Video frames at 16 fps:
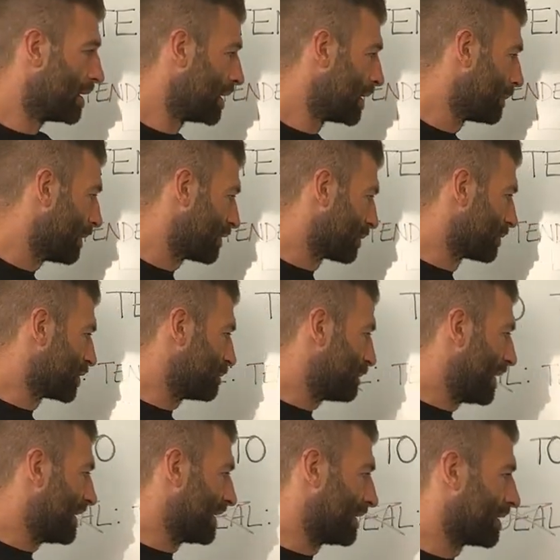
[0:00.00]
But if someone's
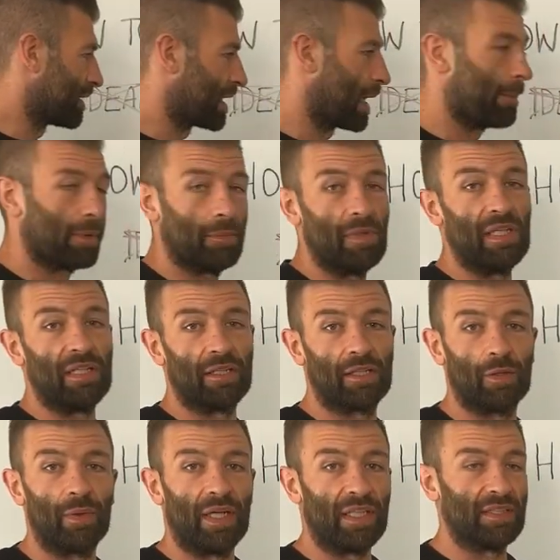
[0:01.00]
spending a couple of £1
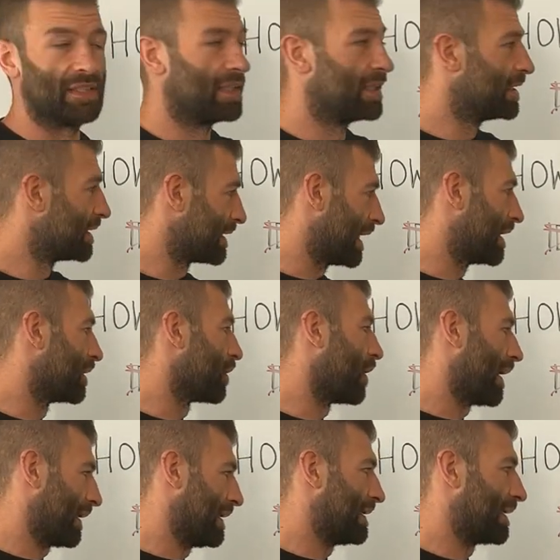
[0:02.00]
million, they're
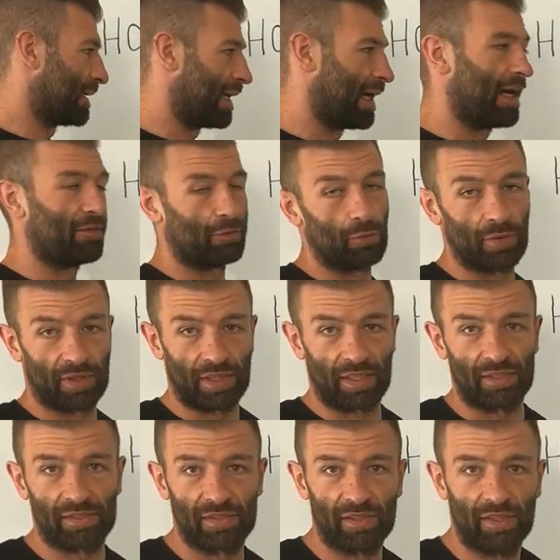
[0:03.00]
likely going to have all of
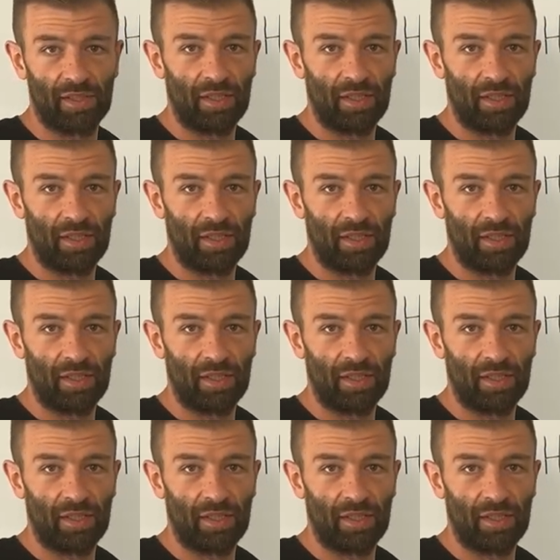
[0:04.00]
this.